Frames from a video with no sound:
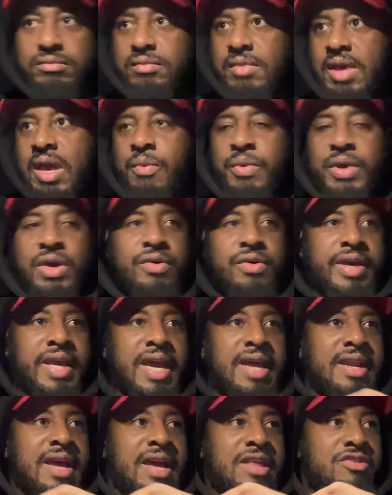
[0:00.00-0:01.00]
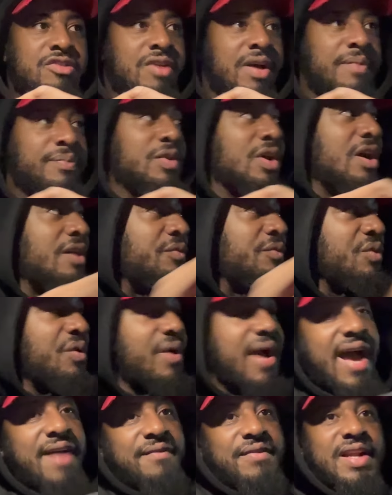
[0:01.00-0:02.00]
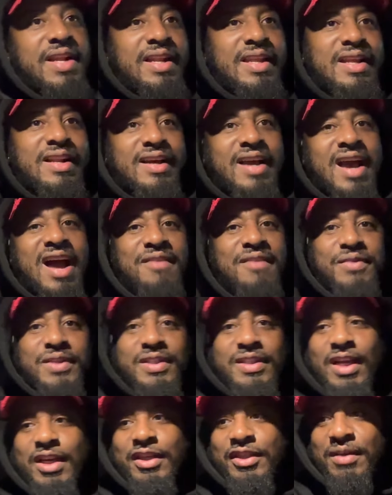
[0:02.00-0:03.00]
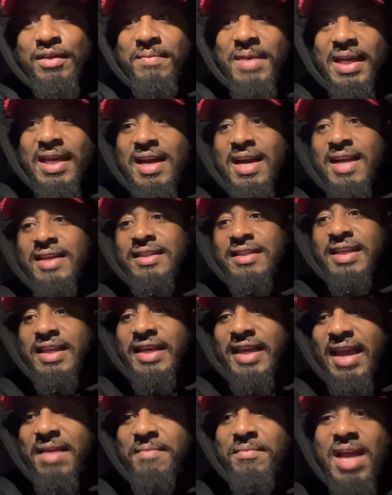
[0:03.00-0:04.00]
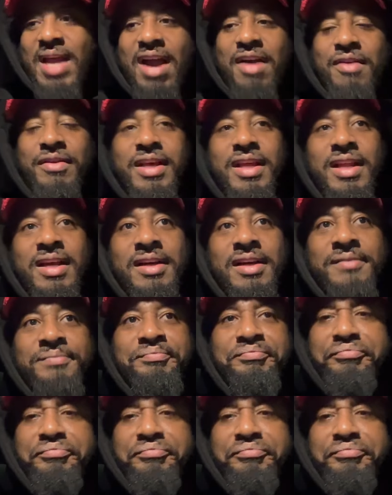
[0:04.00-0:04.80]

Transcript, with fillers: and we're gonna get that dropped off. We were having a little conversation because he came down in a